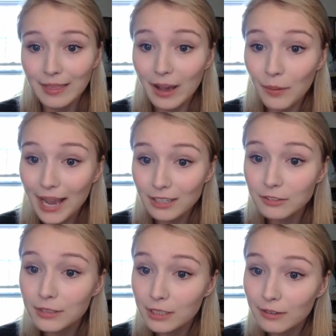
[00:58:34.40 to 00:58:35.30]
"thou
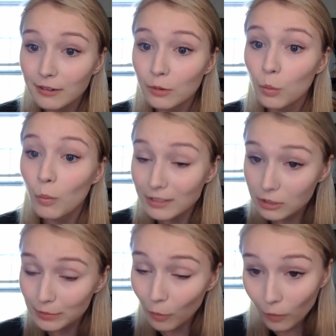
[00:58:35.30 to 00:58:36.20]
hast returned
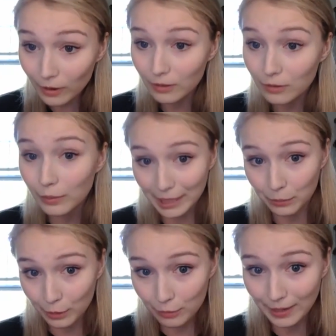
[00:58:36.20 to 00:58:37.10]
once more without
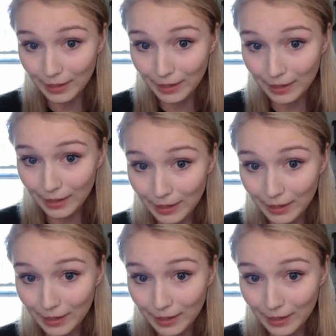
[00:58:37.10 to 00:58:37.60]
the crown."